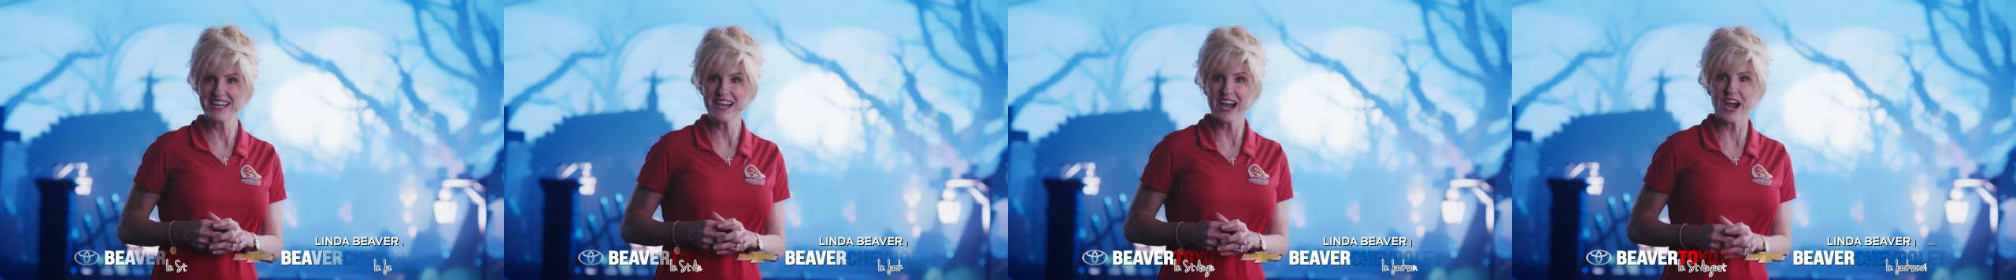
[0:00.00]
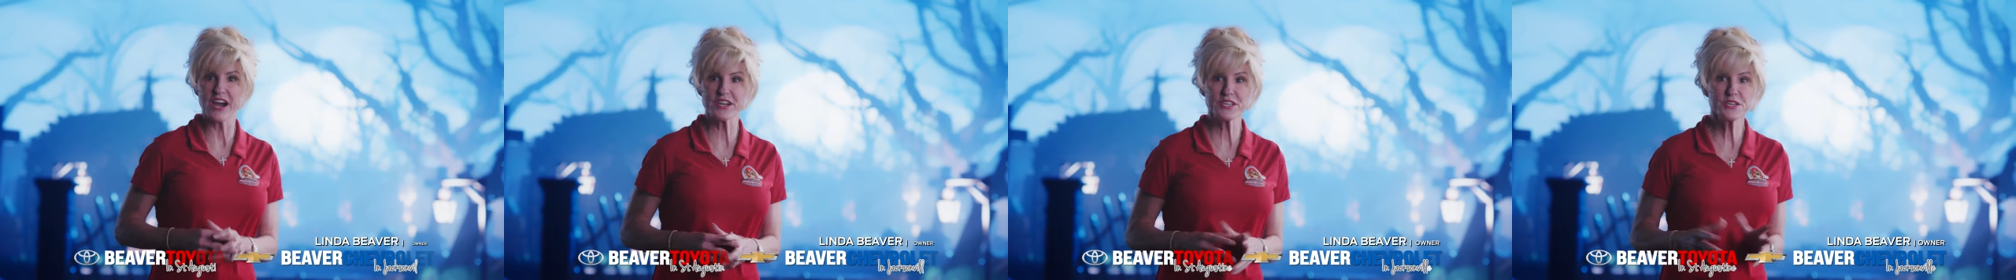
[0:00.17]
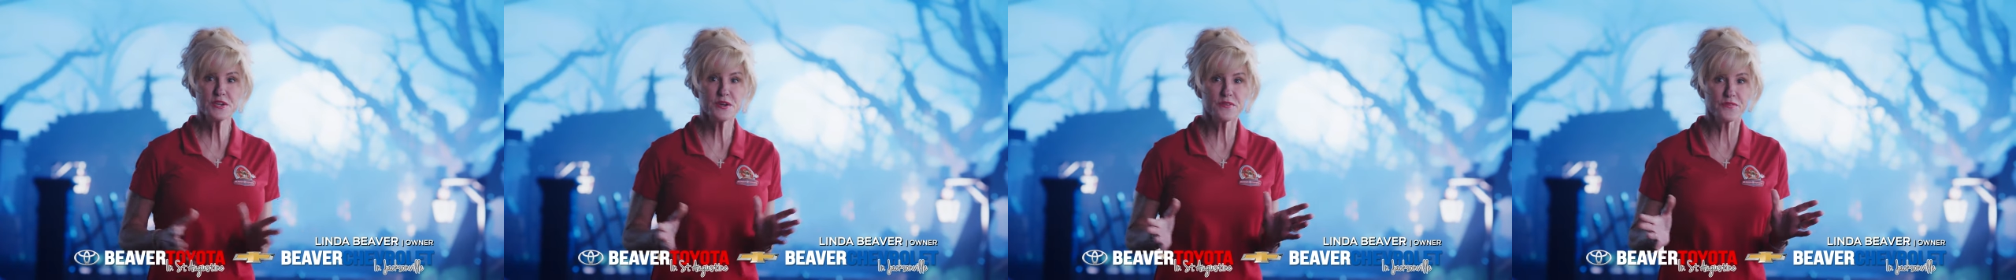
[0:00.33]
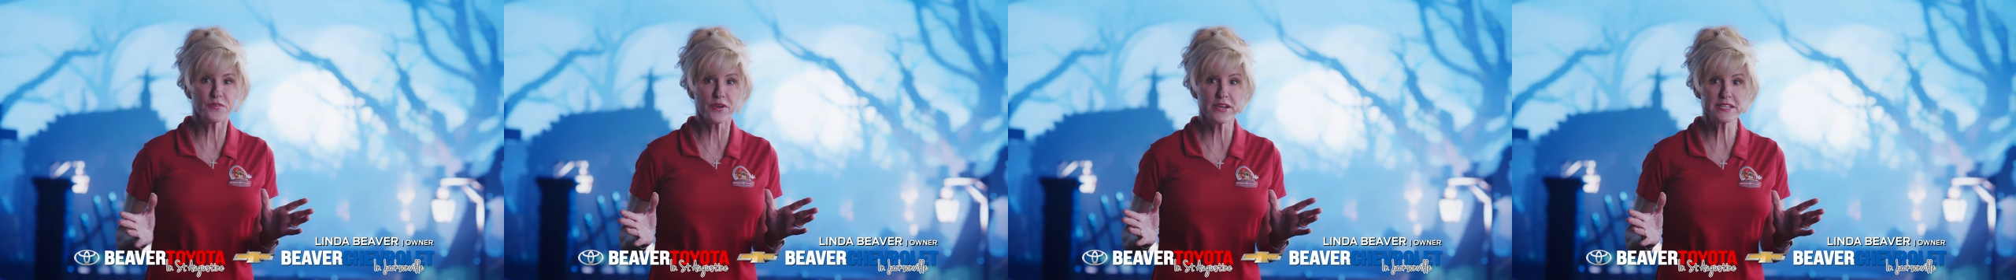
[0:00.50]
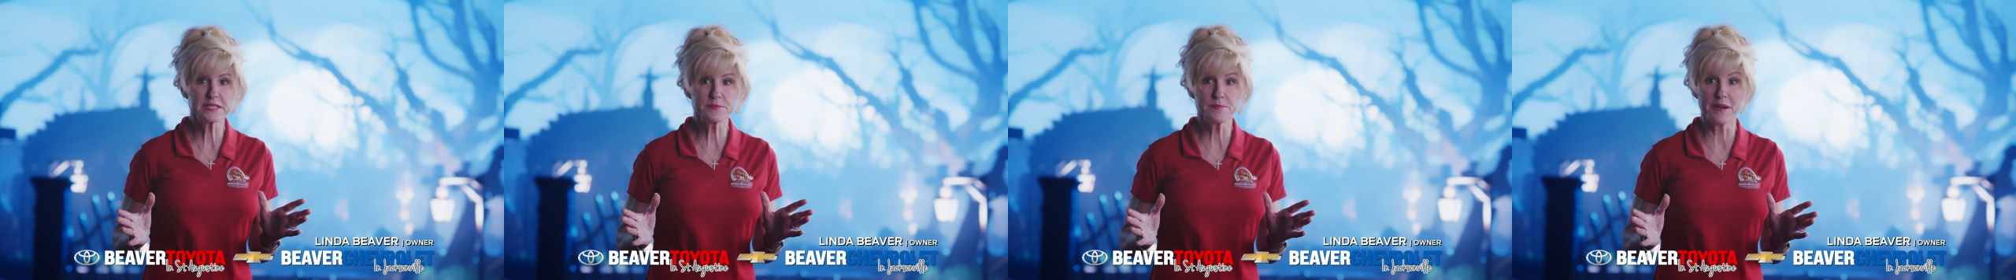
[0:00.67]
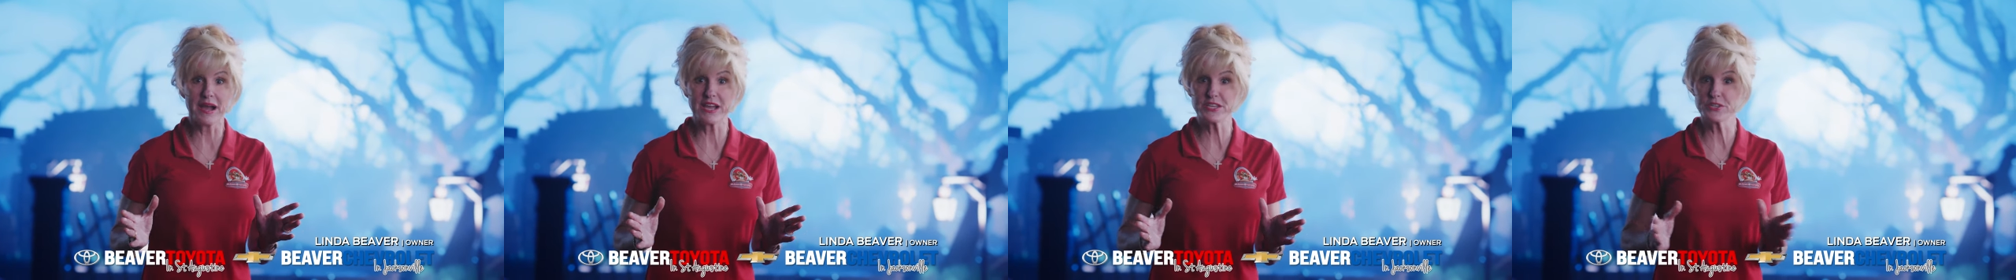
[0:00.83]
Are you afraid to
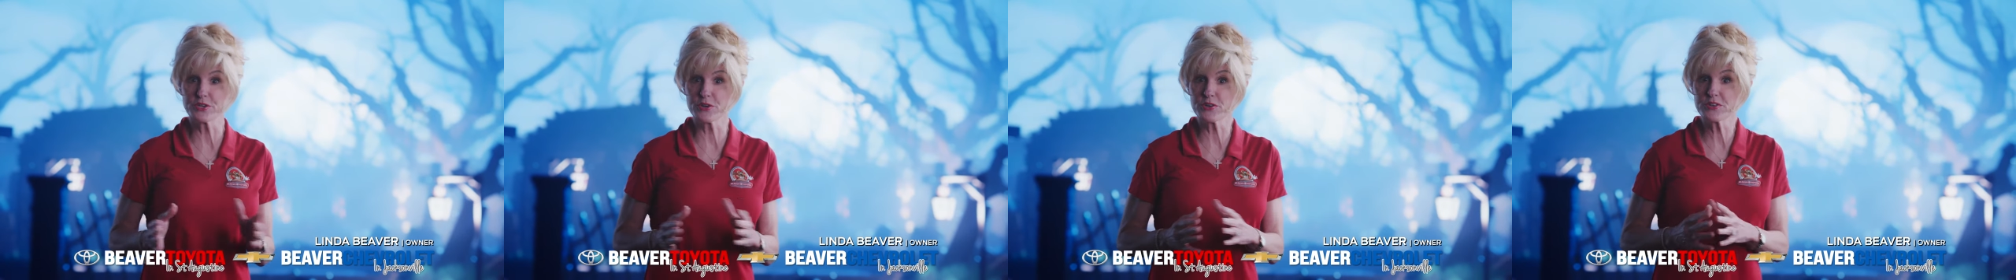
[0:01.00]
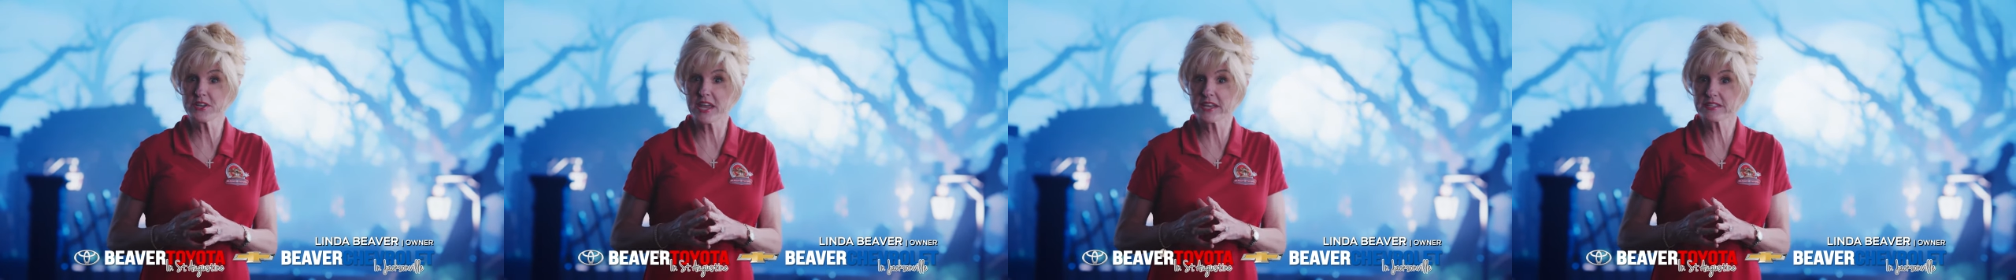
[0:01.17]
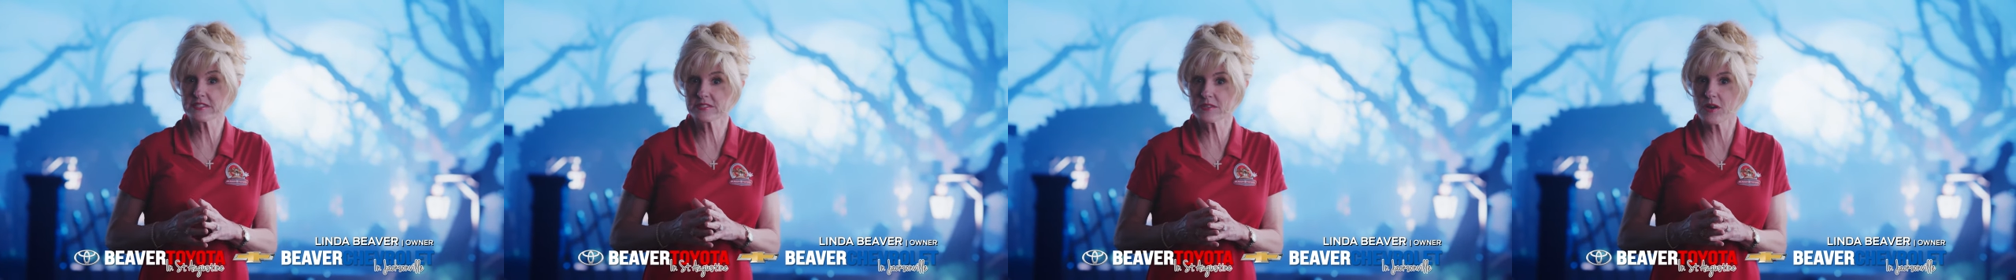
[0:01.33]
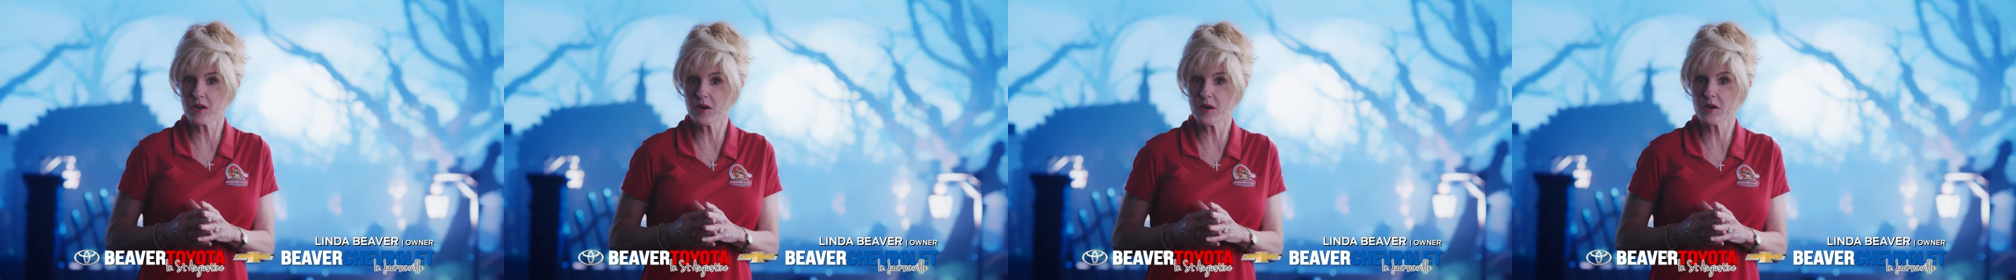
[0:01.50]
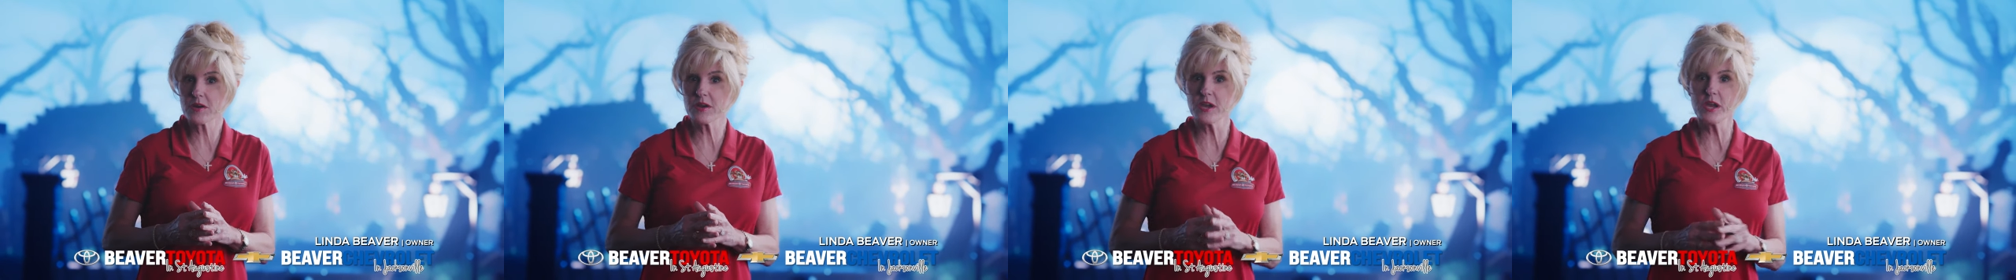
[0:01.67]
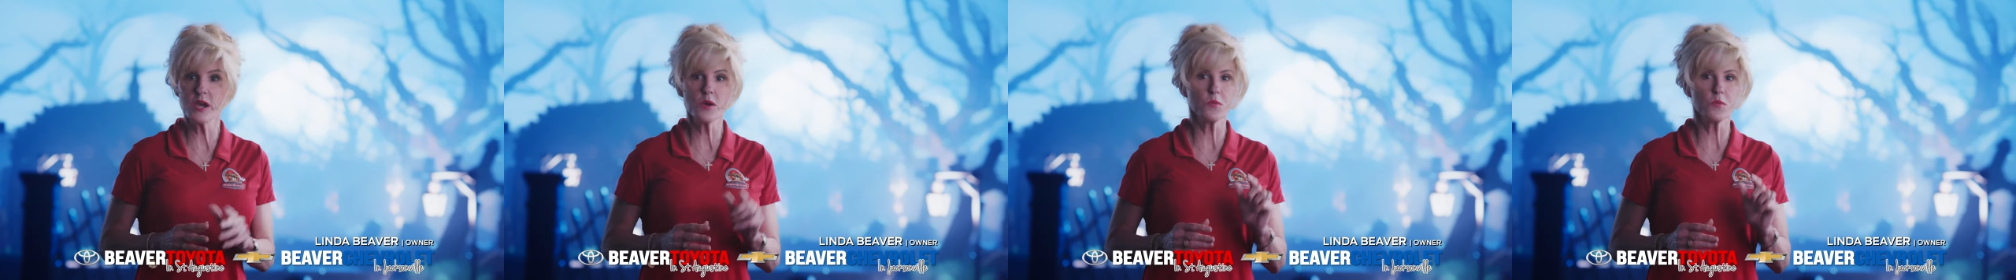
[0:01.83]
buy your next car?